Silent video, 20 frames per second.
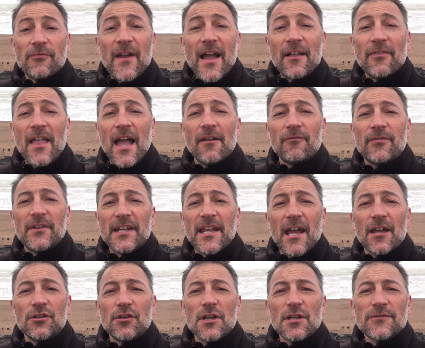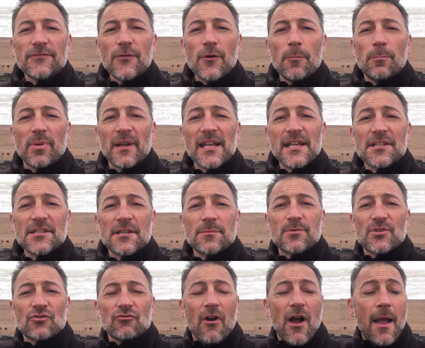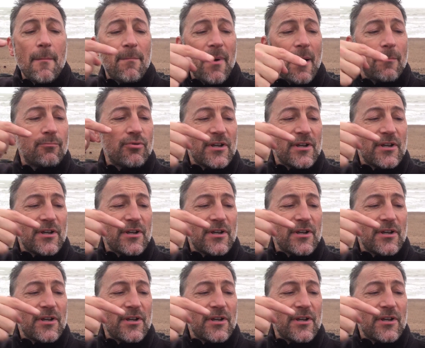found that video useful, please subscribe by